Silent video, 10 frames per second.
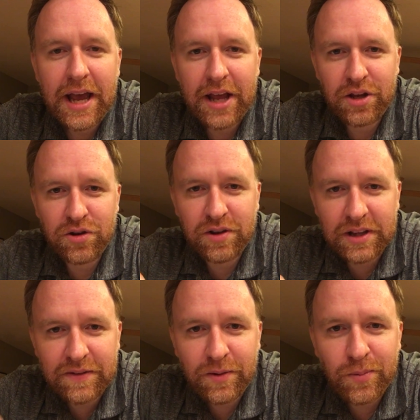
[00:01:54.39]
and you
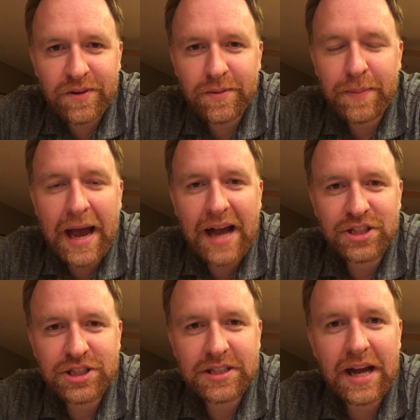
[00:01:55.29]
deliver it with some
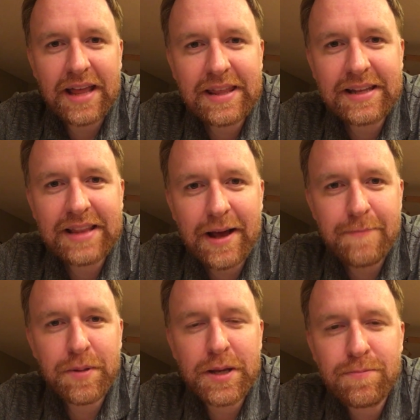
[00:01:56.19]
passion, I think
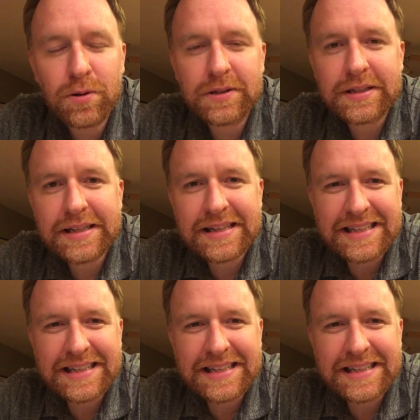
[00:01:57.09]
that people,